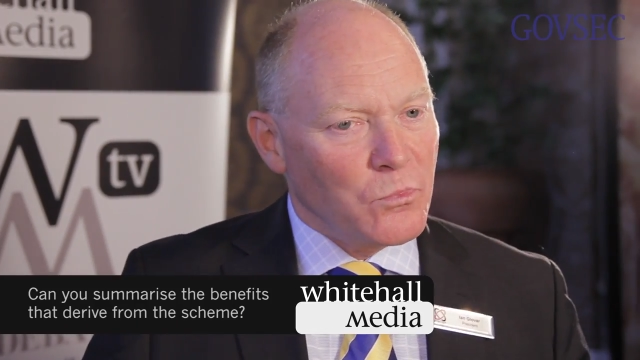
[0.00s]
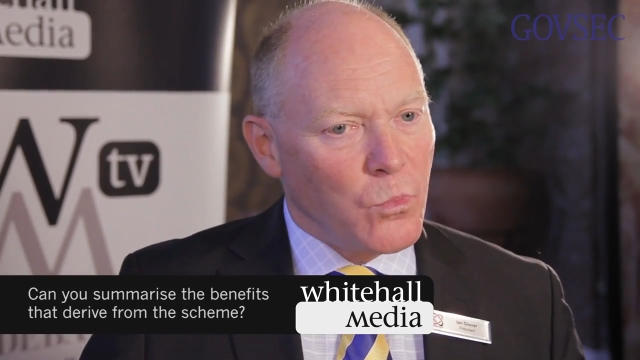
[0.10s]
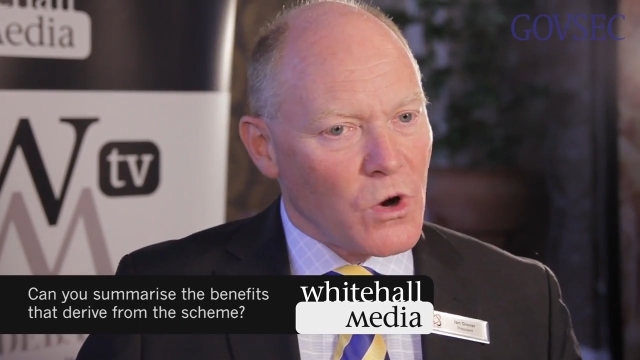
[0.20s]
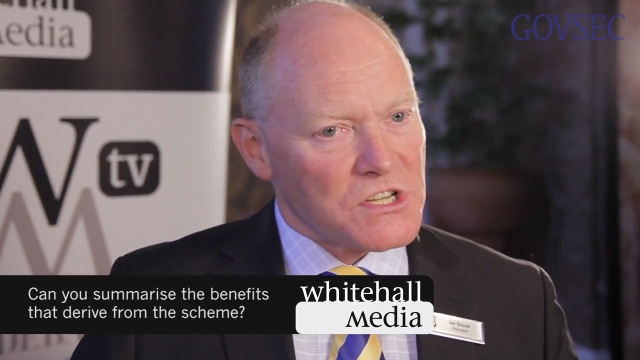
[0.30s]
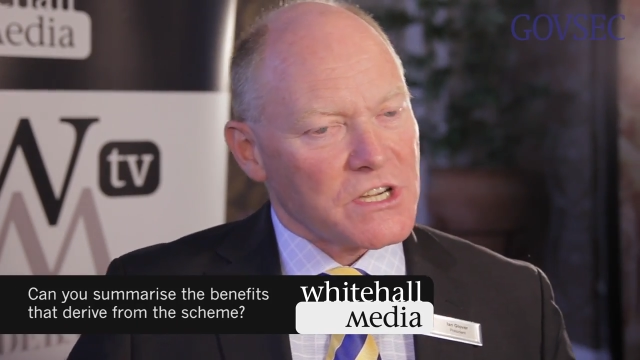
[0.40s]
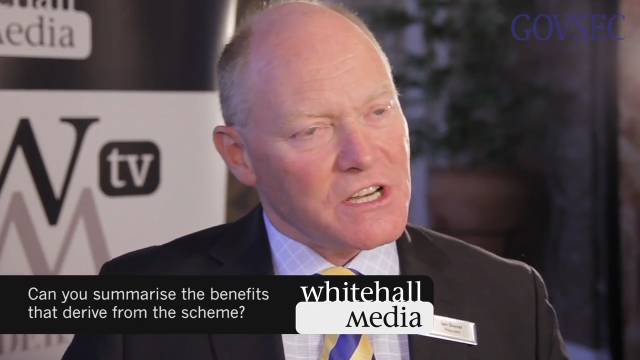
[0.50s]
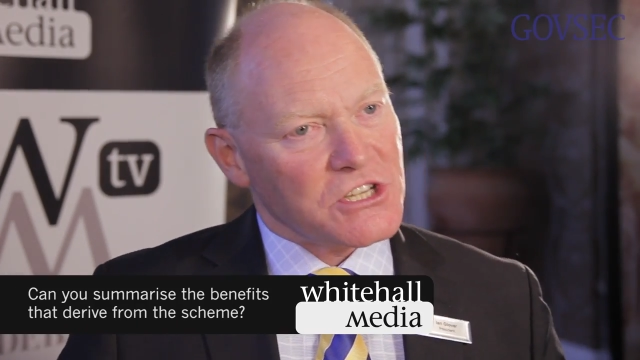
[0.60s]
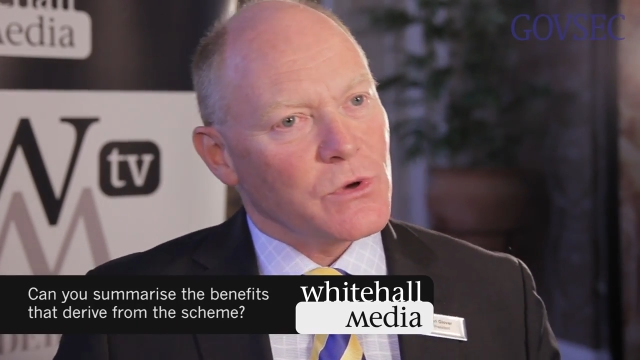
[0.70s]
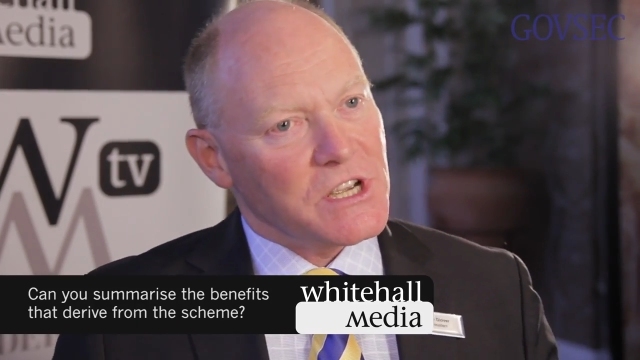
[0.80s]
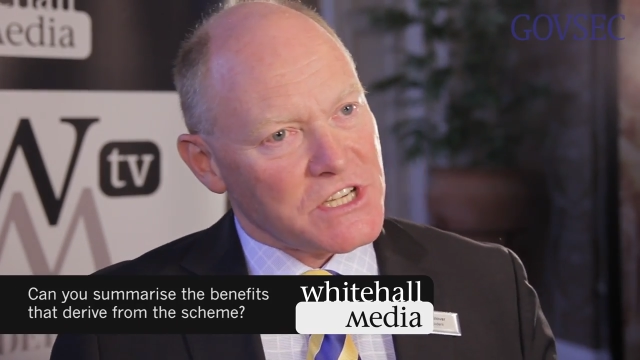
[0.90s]
what it's going
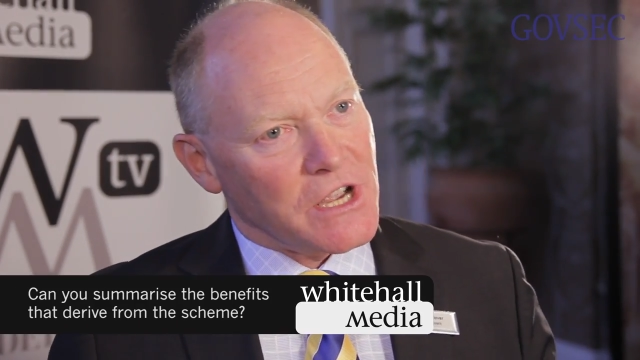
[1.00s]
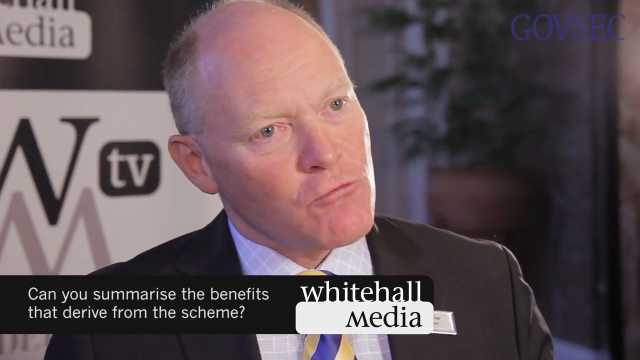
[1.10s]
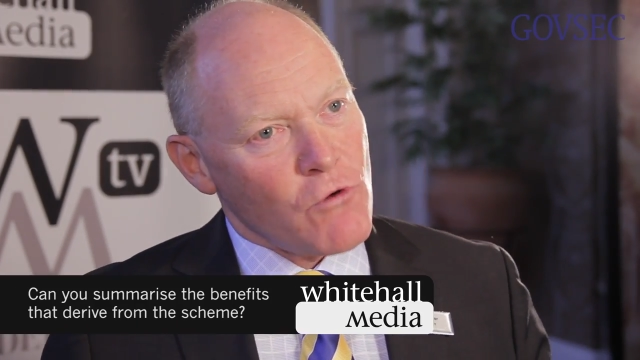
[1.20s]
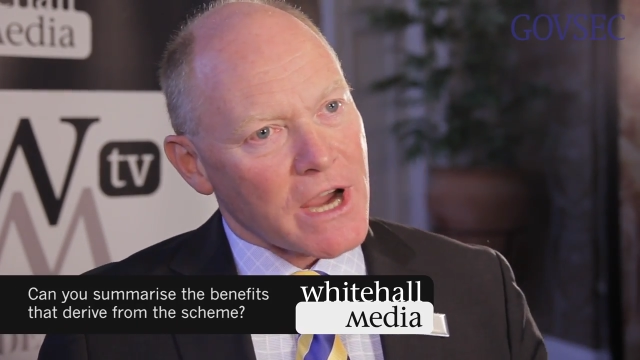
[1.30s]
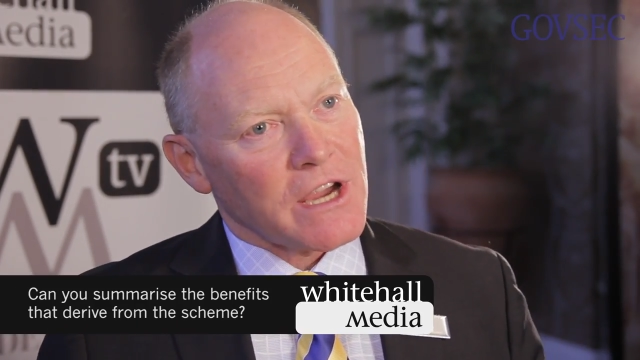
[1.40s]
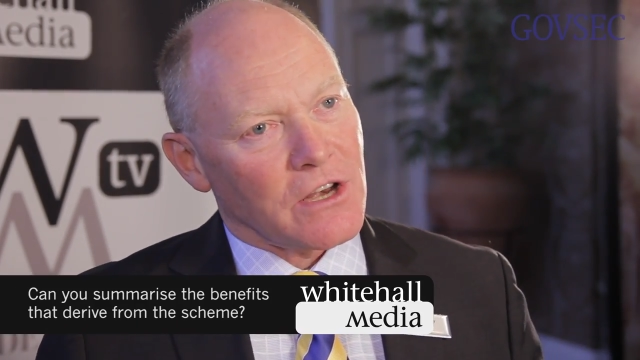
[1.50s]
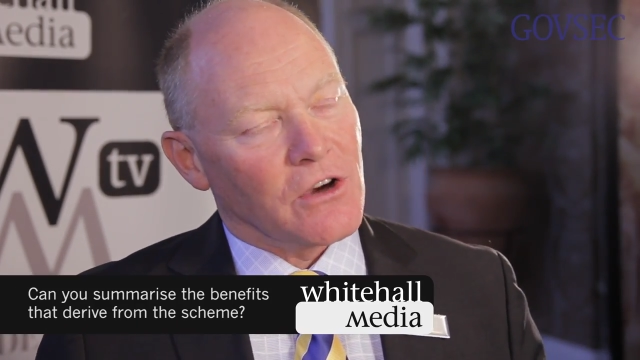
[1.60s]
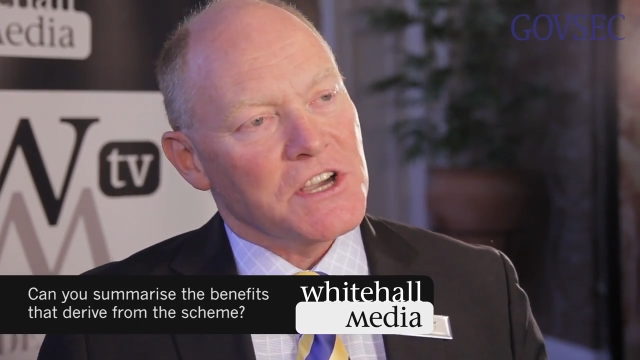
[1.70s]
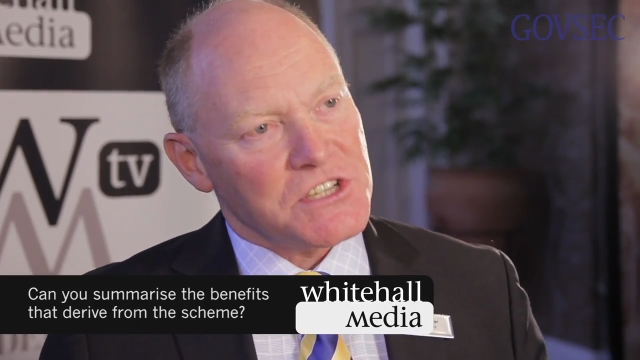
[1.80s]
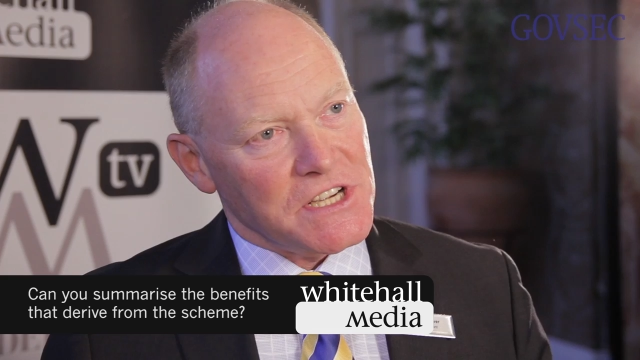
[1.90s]
to do is it
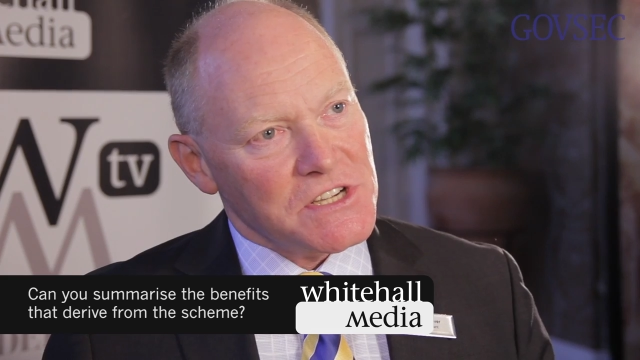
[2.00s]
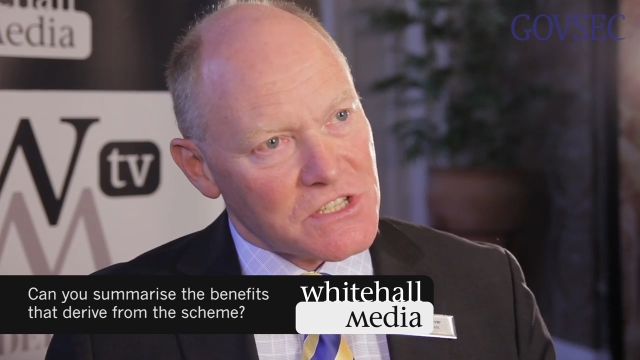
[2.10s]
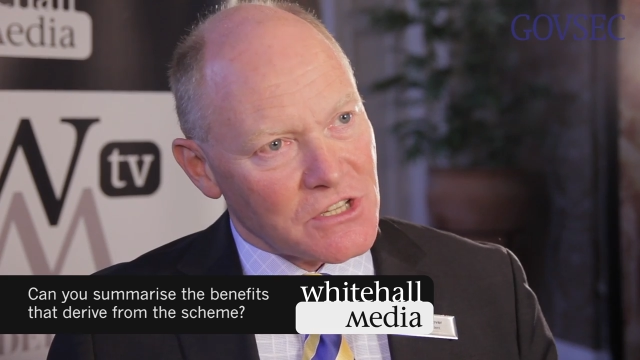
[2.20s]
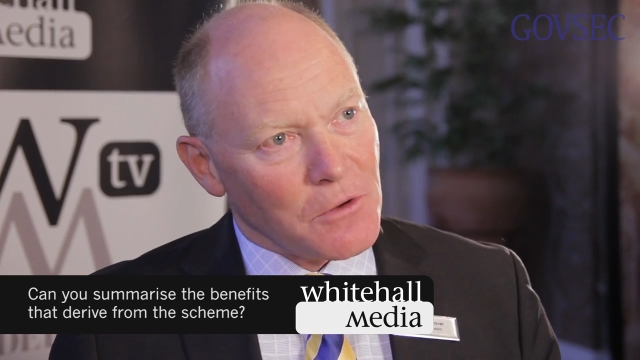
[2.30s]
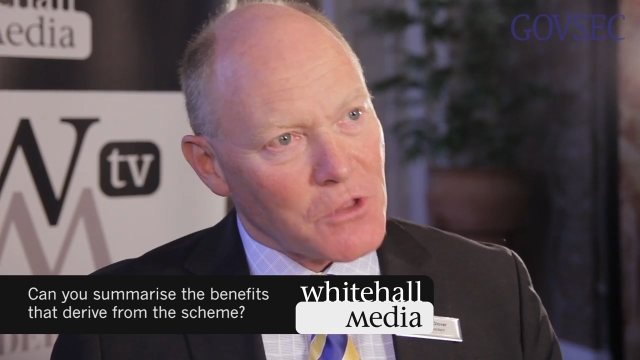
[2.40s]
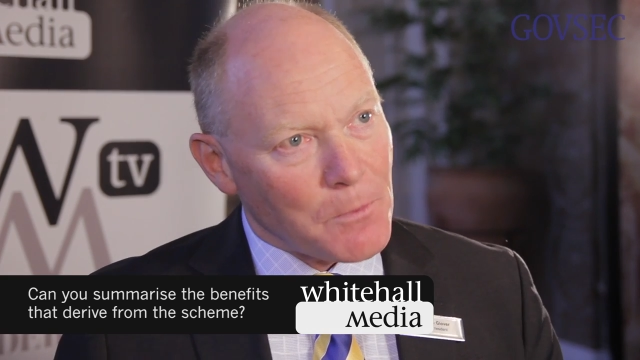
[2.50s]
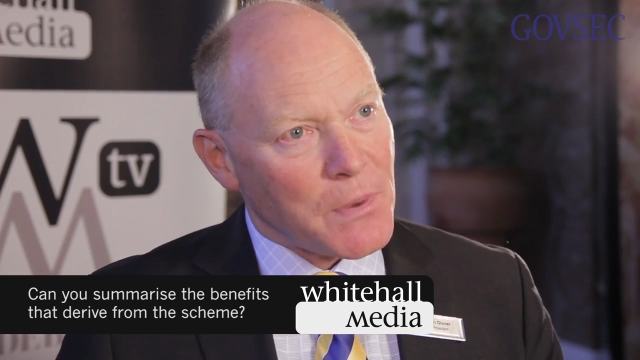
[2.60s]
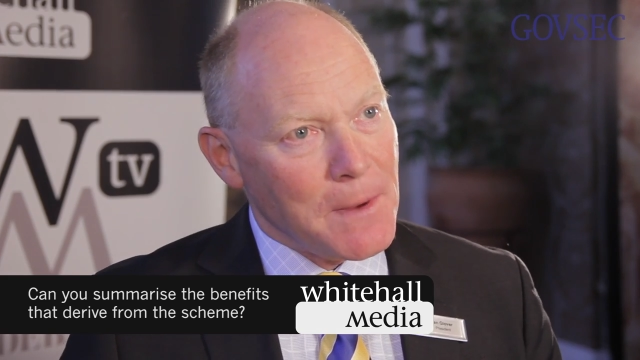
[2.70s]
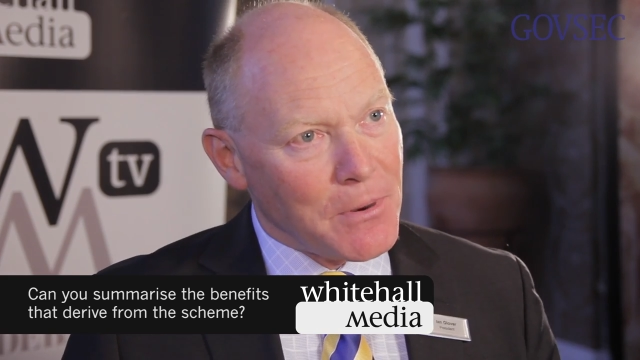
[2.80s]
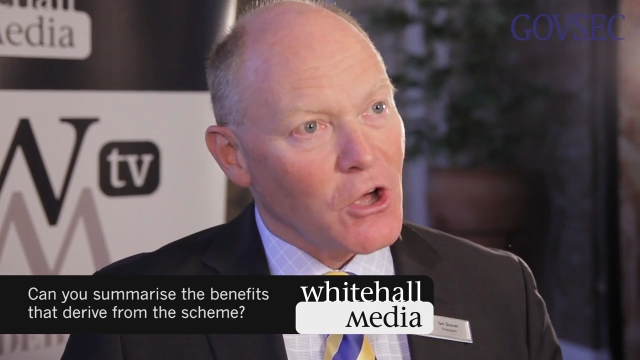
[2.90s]
recognises that
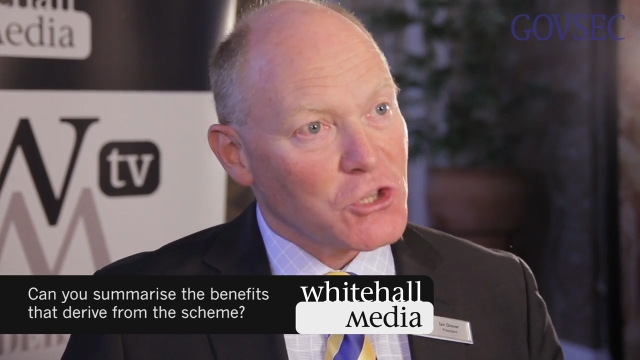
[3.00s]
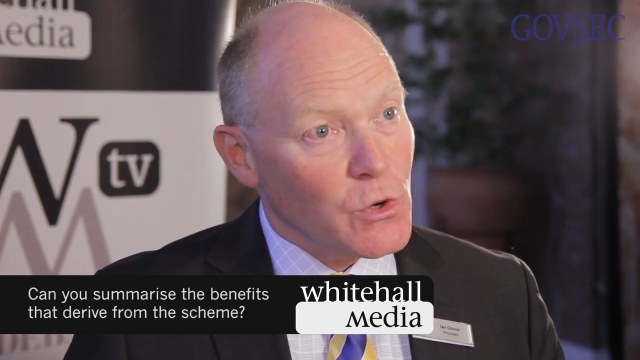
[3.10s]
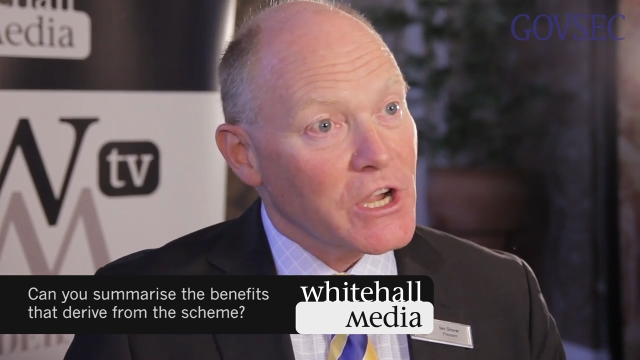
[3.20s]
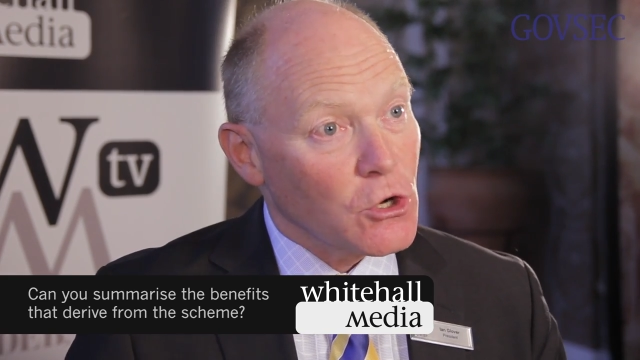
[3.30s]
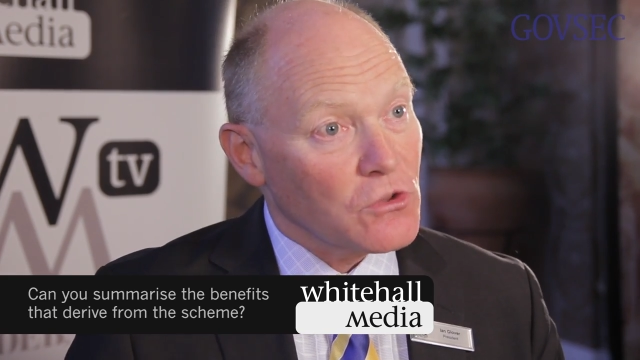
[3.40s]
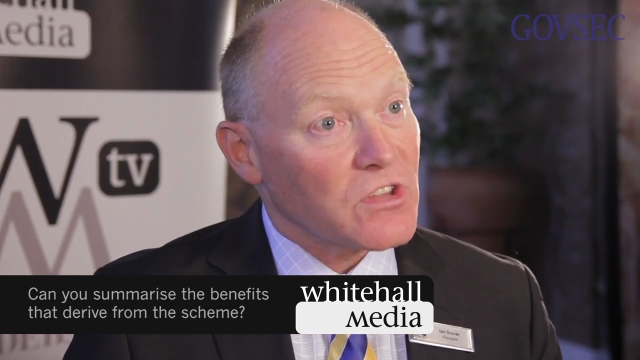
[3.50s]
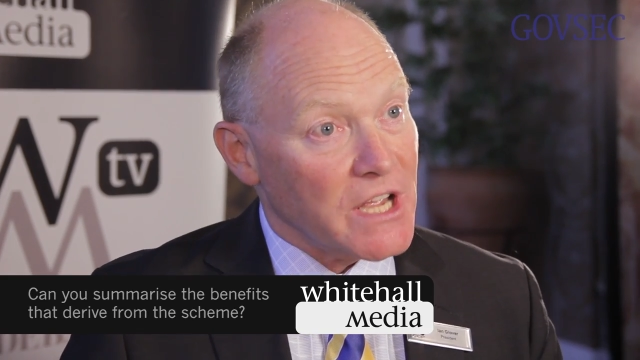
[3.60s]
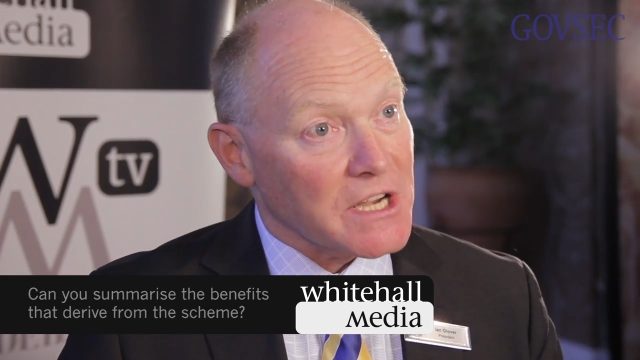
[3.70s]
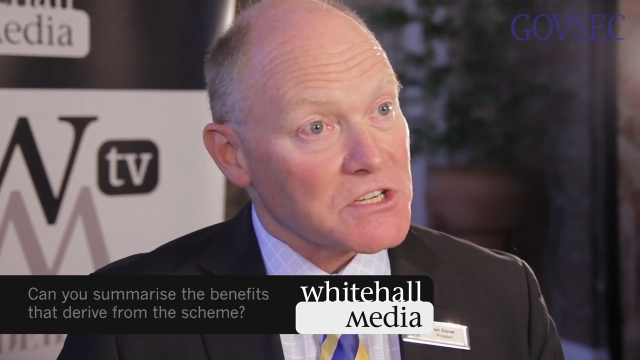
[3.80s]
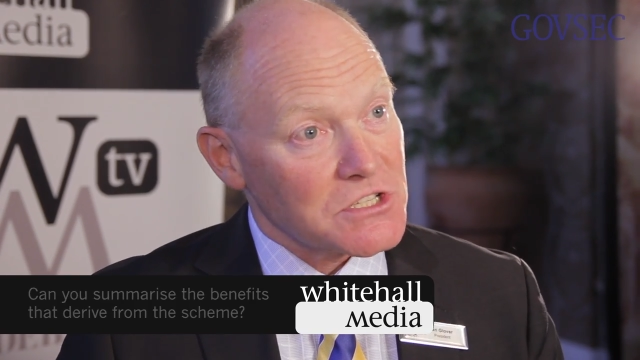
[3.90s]
people are doing good
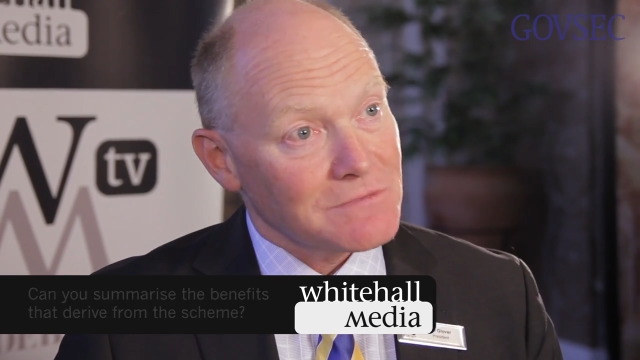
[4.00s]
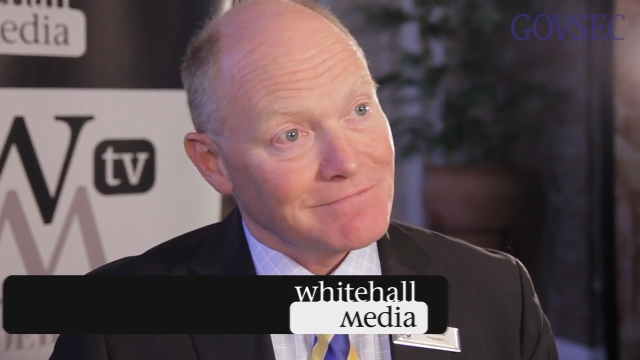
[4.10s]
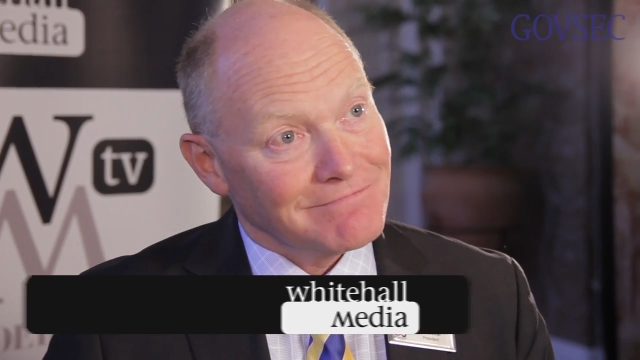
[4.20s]
things.